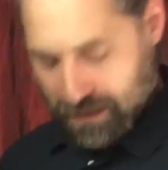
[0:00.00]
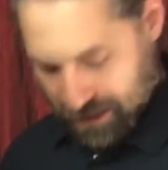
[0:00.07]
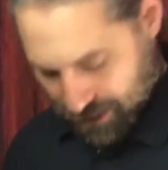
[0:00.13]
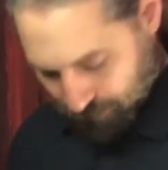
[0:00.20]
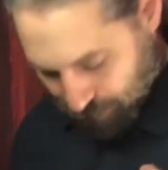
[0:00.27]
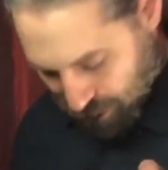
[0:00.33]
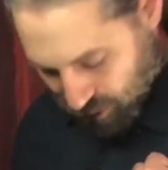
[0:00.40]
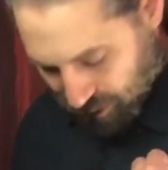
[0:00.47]

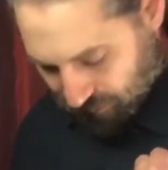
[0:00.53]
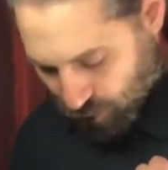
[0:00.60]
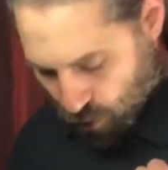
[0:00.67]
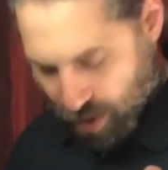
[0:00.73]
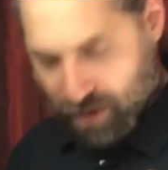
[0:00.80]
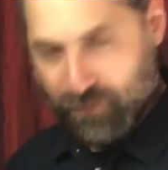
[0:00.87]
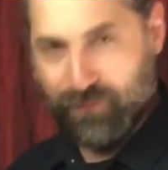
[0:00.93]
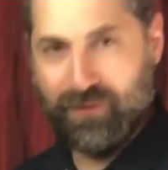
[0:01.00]
Especially if
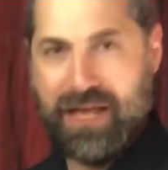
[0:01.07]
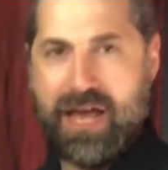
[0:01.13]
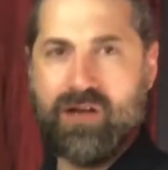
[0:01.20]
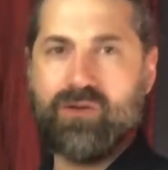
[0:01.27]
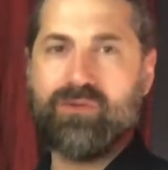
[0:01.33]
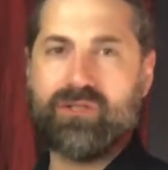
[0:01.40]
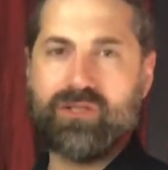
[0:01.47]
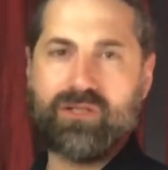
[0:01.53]
you're wearing
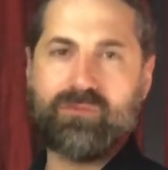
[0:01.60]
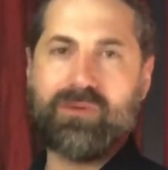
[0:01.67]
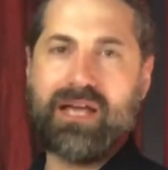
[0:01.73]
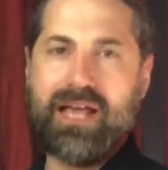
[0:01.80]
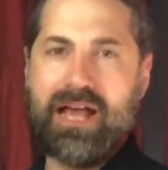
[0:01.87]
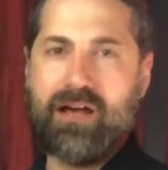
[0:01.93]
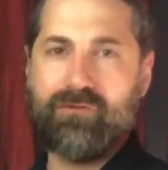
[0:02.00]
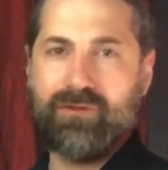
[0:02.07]
flannel, which is my
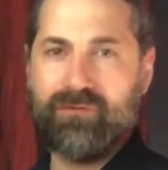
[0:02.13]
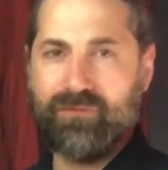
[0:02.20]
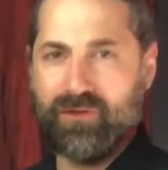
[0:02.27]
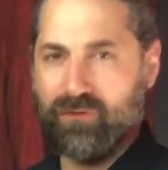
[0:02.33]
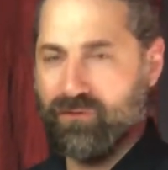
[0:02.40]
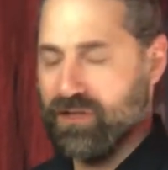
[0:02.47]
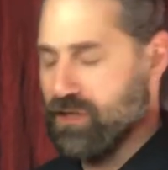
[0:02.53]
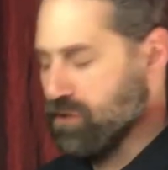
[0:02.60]
outfit for
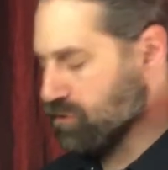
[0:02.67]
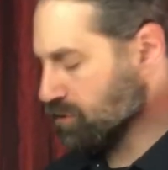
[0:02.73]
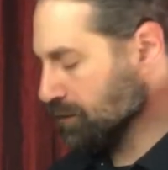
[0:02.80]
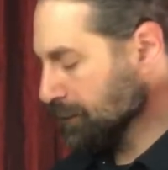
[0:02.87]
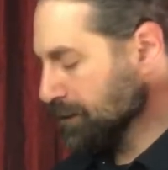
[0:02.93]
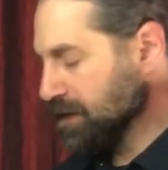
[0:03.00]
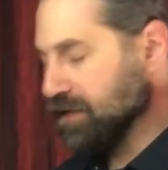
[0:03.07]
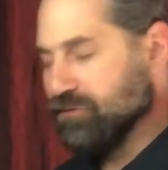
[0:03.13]
the videos.
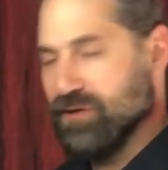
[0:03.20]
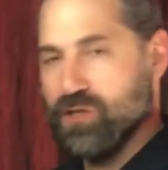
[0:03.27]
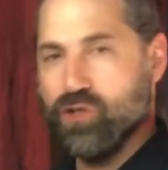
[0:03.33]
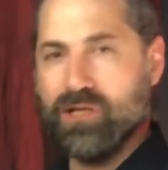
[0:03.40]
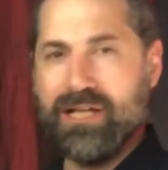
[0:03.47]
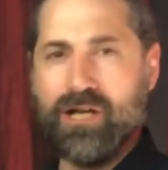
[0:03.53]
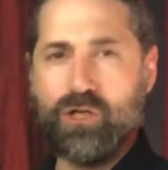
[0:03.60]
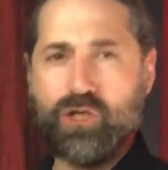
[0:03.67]

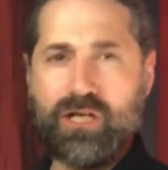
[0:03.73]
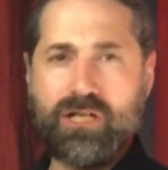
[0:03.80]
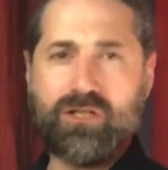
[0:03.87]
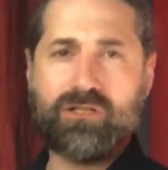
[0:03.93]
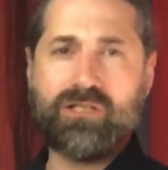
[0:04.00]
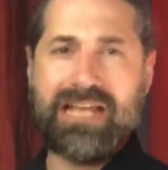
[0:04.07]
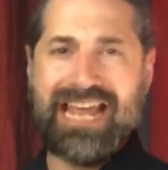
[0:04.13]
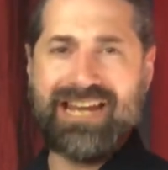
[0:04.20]
Eventually I'll change
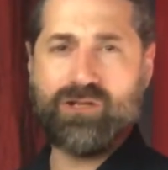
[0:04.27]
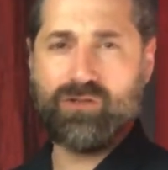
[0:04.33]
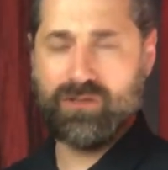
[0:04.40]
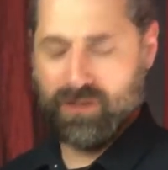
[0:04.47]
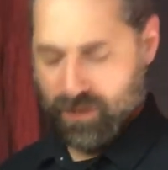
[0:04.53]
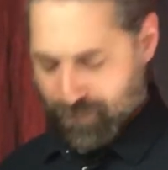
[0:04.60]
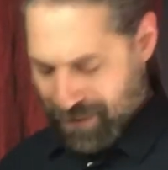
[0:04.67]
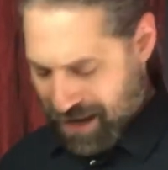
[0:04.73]
it to Angels
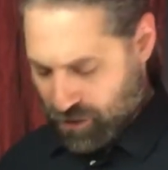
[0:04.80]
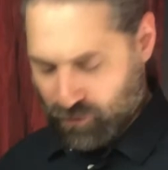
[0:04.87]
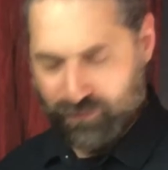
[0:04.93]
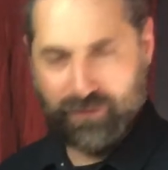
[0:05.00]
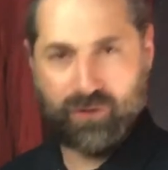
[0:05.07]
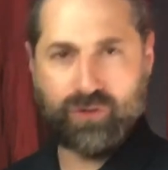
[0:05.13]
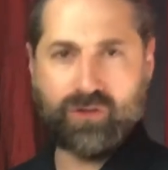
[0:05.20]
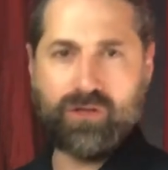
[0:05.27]
on the
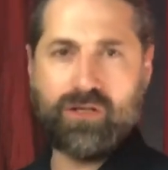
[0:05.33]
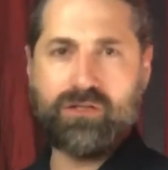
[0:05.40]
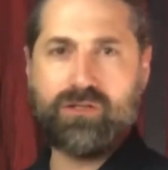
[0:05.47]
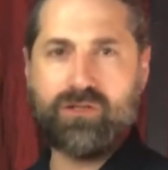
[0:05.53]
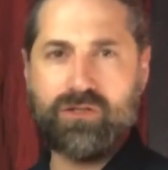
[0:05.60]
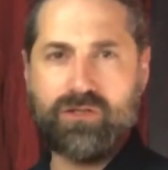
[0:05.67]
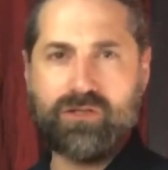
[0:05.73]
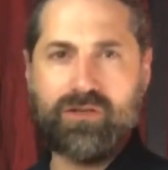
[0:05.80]
Battlefield
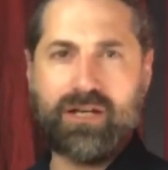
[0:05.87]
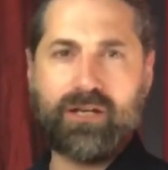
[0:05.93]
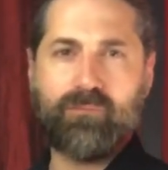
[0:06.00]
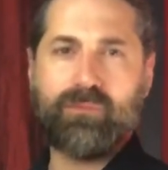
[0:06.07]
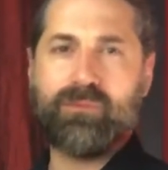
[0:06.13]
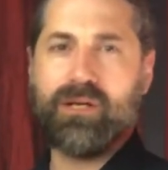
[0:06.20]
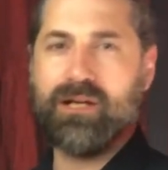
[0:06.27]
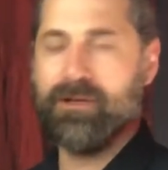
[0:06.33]
shirts just so I
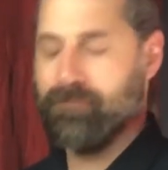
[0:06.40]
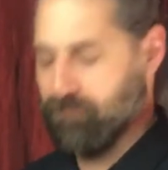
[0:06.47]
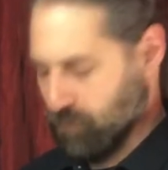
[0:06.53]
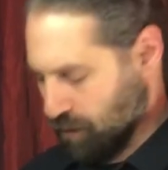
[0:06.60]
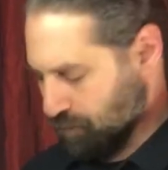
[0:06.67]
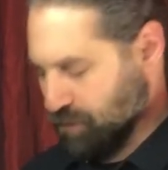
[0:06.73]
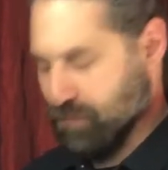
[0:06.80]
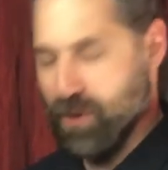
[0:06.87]
could
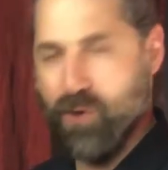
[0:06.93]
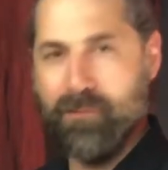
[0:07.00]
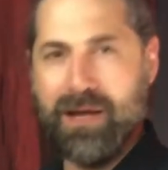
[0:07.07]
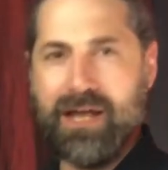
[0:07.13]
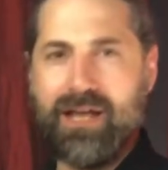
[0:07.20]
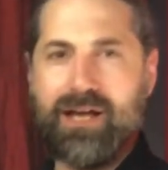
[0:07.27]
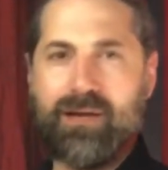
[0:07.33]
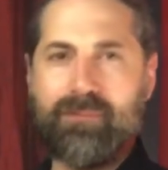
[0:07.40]
promote
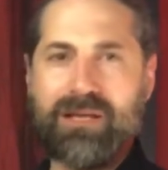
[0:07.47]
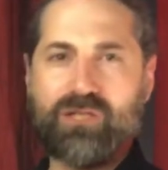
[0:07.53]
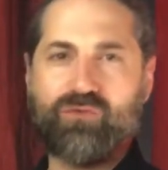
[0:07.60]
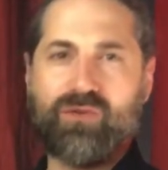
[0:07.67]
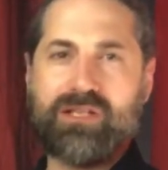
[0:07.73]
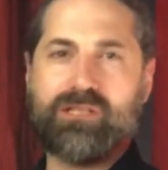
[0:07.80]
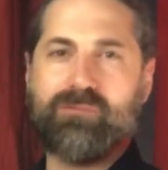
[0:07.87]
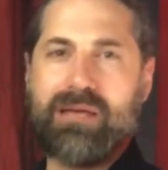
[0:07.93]
my best
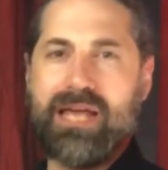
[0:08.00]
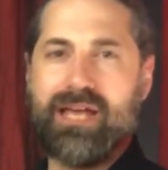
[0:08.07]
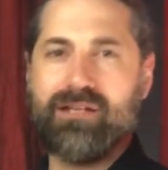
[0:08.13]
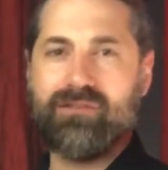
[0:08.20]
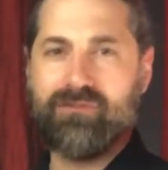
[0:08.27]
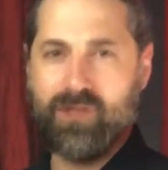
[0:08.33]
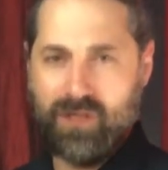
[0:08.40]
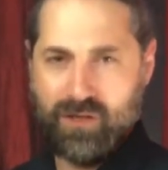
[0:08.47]
friend's
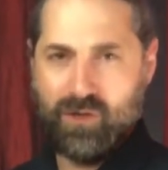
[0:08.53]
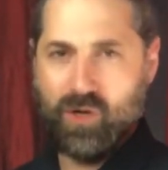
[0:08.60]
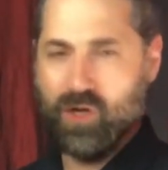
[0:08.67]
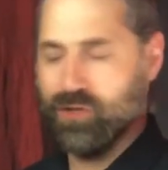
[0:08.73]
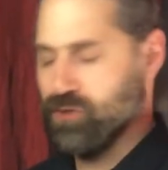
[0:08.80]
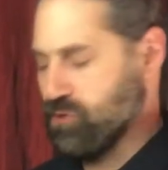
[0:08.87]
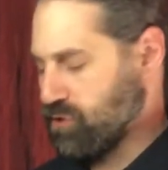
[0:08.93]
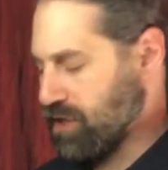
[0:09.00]
band.
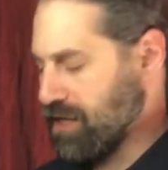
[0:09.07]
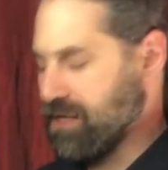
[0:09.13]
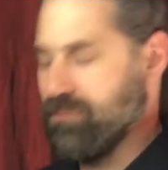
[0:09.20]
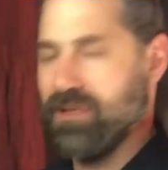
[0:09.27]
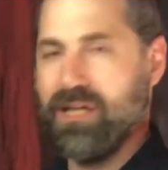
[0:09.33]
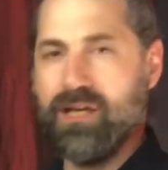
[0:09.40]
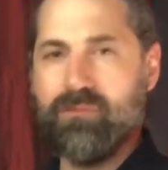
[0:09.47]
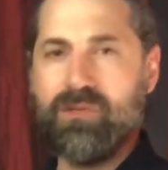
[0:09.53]
Also, J.D.
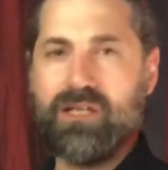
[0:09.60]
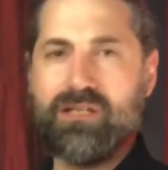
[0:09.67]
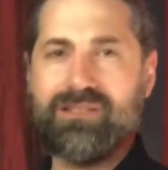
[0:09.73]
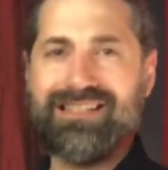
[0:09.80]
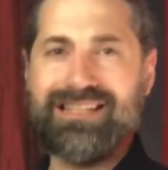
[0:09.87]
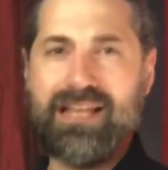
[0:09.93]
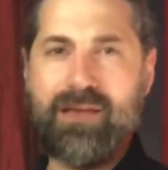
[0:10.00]
McGivney is in